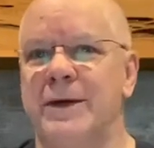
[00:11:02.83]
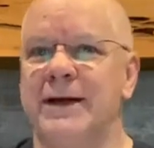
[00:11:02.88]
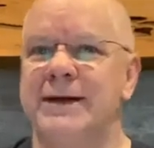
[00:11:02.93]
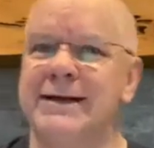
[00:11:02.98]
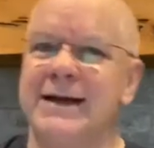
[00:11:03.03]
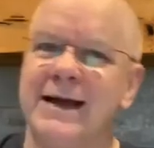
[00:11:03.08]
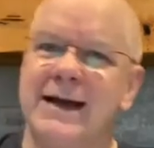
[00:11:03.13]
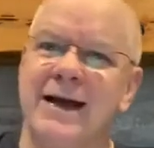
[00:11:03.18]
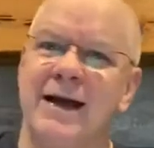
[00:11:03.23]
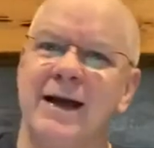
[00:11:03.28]
Now
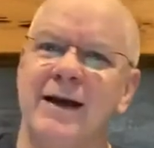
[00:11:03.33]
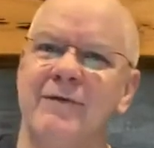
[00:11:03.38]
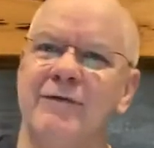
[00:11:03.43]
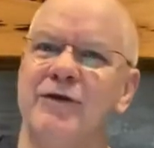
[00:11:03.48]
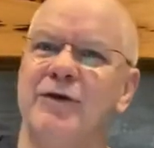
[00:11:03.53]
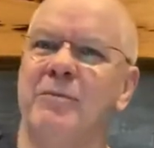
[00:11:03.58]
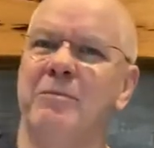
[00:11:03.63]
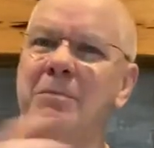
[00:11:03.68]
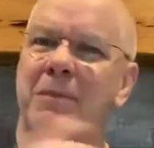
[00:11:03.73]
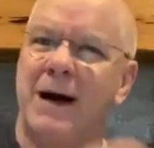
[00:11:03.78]
take out of
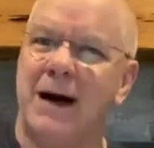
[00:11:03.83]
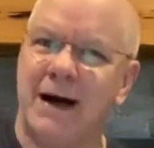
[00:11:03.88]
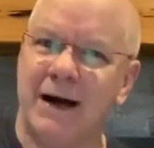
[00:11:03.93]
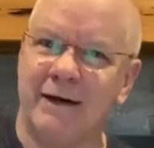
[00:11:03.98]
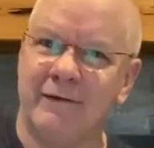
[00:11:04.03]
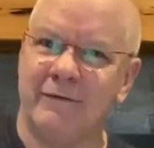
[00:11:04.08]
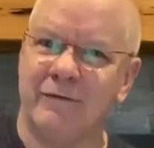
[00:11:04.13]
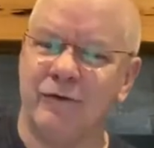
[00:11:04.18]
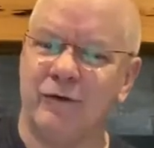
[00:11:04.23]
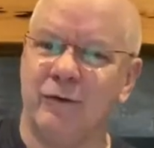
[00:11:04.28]
your
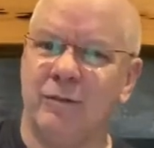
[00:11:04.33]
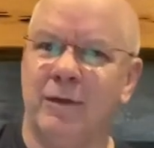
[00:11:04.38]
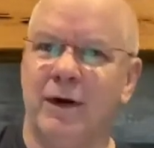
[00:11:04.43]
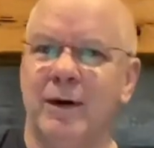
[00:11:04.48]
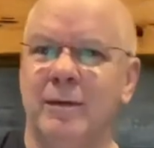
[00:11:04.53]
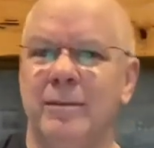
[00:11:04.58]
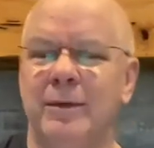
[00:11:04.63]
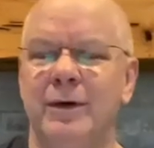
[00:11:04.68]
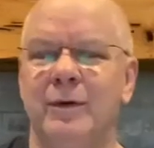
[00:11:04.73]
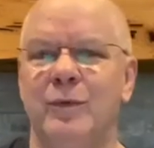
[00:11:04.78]
mind for a
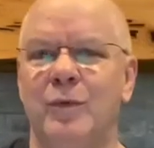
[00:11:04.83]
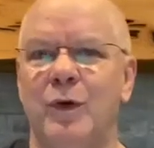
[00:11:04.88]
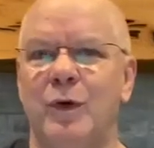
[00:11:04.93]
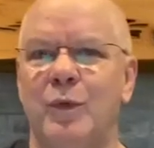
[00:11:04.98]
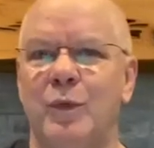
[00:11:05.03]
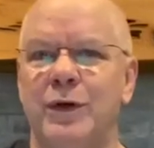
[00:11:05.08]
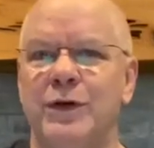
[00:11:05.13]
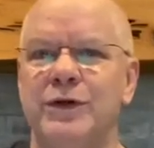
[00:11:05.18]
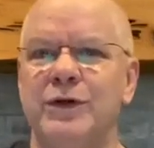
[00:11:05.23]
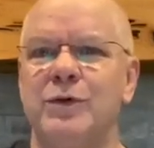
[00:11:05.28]
moment
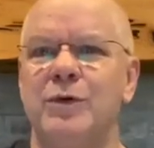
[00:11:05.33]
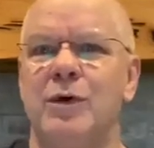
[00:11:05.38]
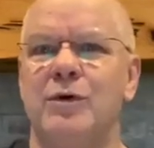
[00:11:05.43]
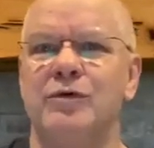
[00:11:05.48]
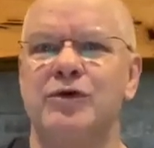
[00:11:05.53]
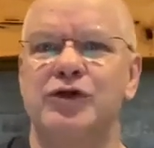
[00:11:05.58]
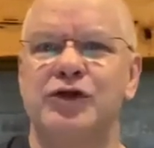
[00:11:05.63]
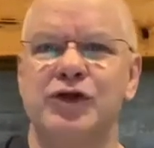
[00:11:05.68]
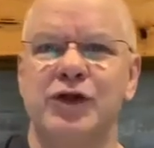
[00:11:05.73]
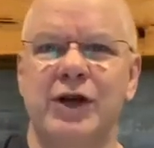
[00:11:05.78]
what we do
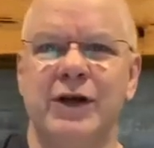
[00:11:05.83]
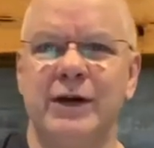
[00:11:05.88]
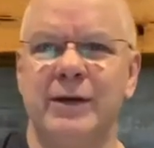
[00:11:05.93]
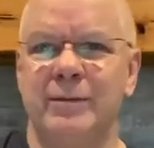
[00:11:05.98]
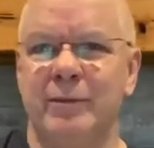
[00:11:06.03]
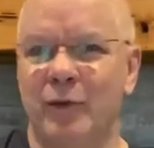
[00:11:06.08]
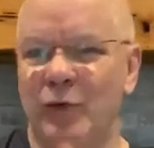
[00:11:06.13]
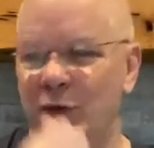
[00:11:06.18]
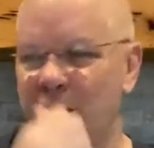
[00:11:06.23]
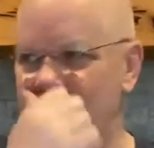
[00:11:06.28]
on Sunday
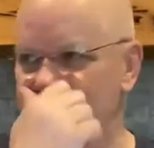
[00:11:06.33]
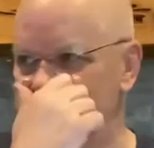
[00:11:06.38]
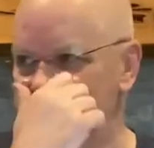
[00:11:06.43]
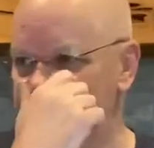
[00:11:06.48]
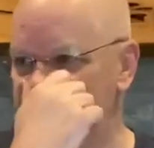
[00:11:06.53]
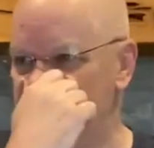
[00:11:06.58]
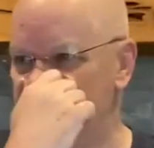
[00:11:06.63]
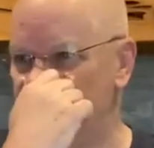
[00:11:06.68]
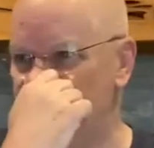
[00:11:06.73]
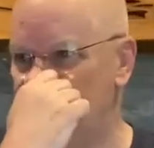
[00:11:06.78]

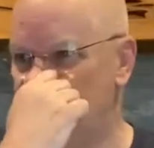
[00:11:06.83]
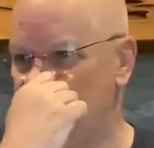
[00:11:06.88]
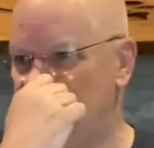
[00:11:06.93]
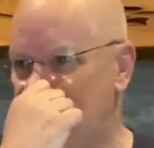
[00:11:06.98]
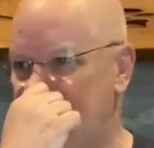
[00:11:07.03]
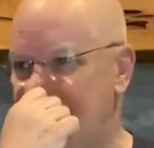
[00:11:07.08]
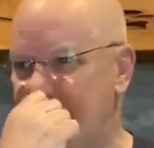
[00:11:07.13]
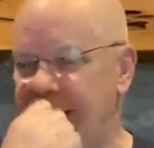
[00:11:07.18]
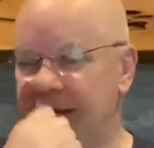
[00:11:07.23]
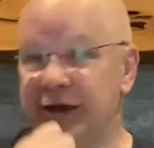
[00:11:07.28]
mornings
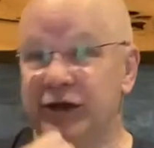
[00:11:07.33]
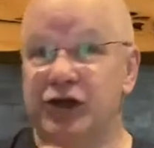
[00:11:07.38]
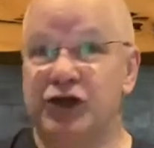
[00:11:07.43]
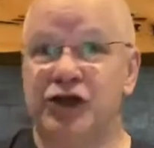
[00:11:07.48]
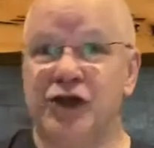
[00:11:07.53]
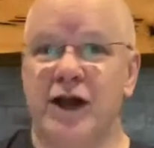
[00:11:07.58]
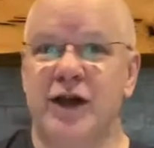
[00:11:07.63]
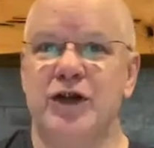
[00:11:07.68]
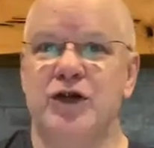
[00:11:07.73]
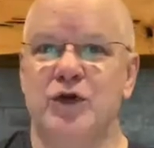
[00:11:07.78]
in the
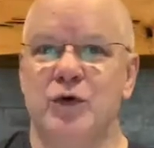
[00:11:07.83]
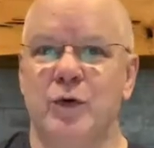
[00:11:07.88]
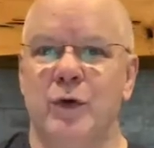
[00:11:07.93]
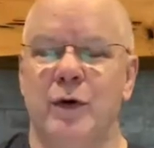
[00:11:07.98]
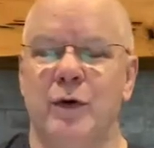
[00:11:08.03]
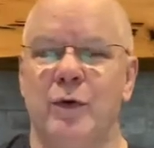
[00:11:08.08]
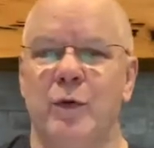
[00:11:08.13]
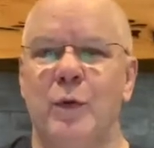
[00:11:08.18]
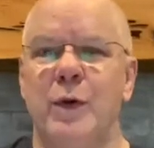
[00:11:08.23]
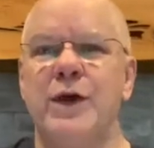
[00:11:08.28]

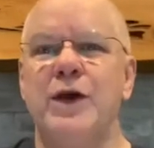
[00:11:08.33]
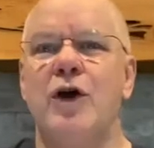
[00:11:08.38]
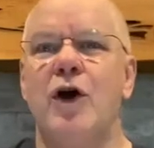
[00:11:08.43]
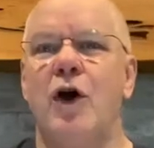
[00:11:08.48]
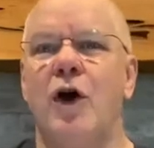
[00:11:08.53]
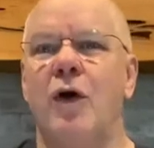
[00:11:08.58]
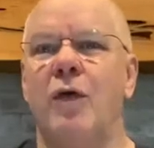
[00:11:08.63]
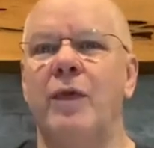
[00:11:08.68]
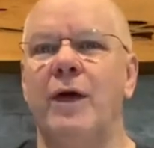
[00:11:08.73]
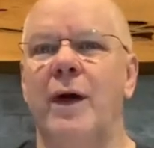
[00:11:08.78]
sanctuary. We
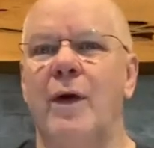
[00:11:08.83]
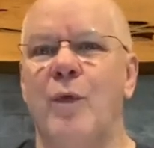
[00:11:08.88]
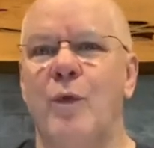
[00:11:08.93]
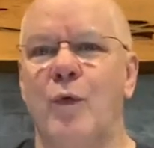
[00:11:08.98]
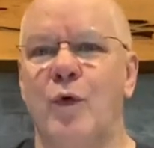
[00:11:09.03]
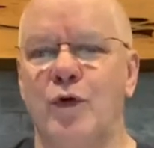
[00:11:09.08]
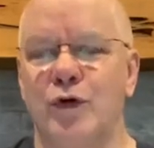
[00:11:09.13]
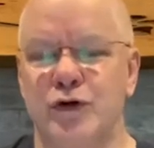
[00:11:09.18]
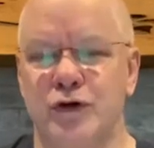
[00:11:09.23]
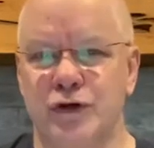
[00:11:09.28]
call that
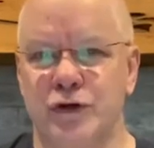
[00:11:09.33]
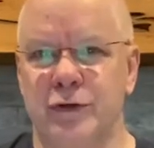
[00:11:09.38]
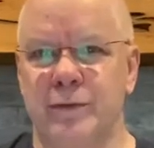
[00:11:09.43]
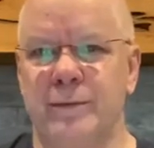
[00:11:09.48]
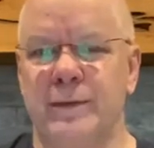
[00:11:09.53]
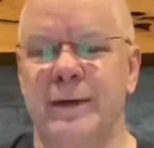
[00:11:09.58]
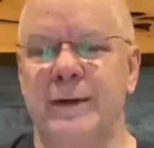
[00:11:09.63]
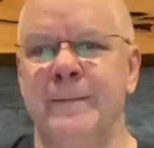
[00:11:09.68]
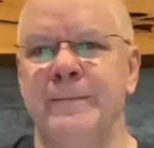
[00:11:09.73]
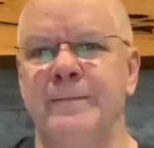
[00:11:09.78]
worship.